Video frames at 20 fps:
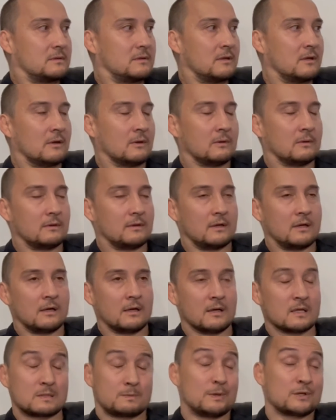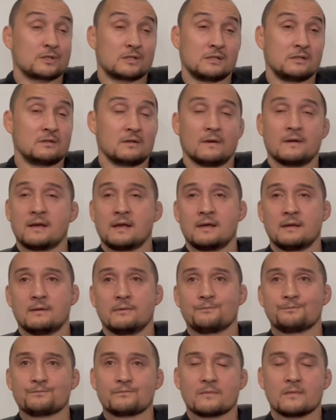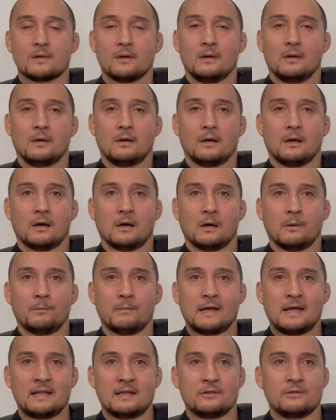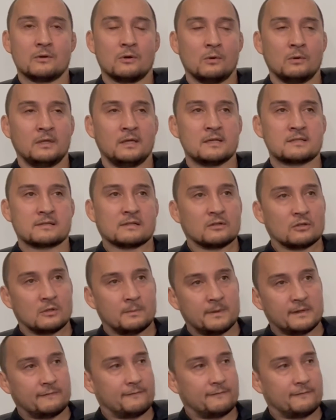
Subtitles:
You know, especially today. And then no gi is a little bit